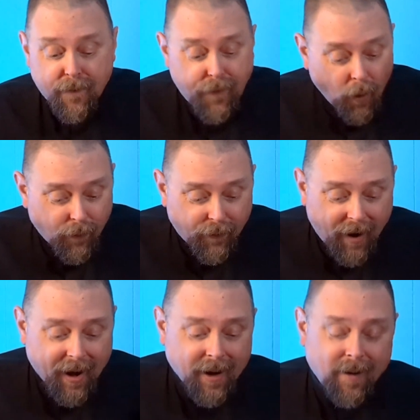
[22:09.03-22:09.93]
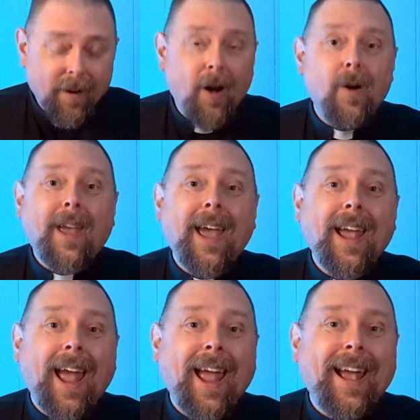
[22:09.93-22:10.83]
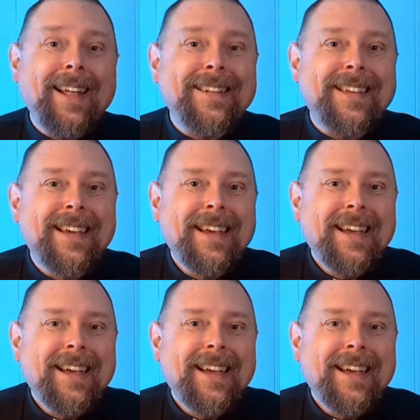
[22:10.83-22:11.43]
Faux fire. Okay, and